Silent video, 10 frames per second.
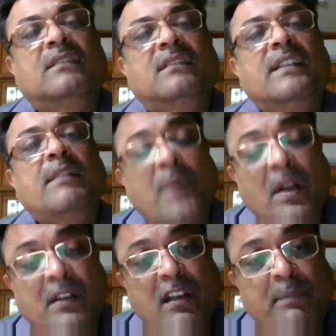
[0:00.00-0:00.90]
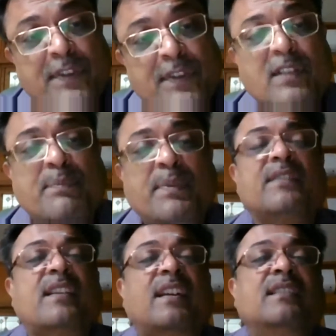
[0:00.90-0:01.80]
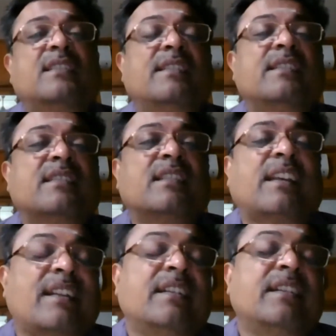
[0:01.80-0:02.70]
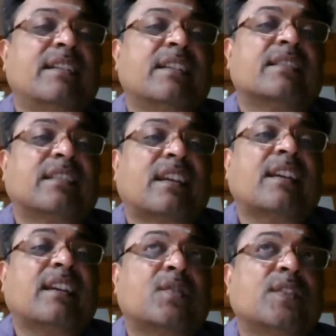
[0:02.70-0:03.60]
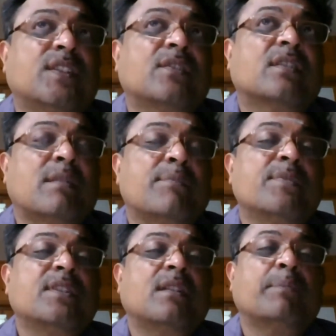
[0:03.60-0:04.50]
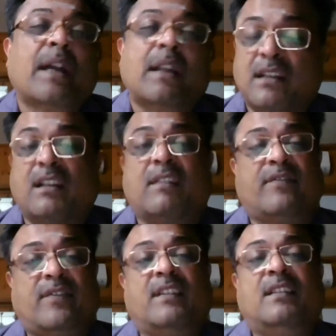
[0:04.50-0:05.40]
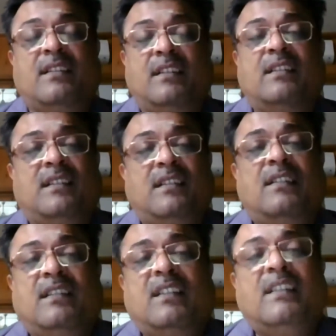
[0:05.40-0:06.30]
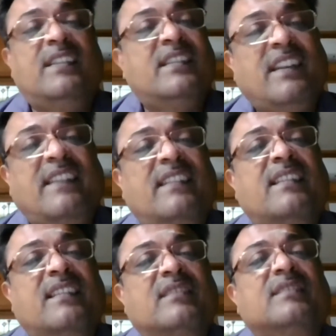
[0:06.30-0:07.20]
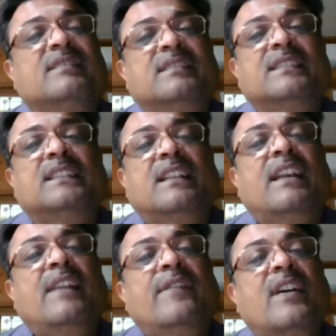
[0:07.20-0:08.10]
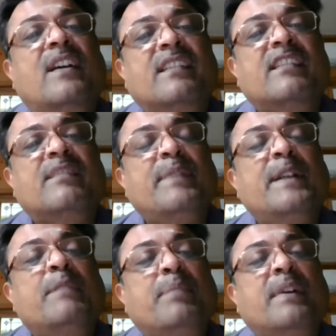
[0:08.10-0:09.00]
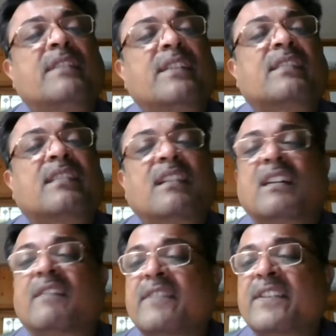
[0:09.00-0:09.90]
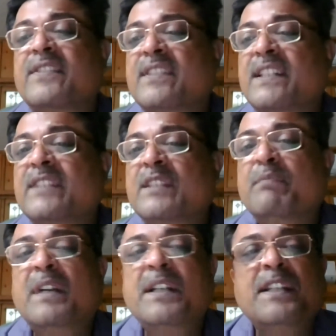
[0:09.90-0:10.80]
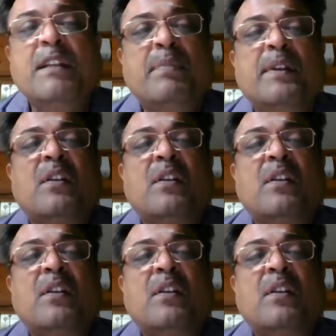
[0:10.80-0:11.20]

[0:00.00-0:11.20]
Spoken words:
The important principle in Saeed Ali's and Canon India's case, which comes in a paragraph, is this: if assessment powers are vested with multiple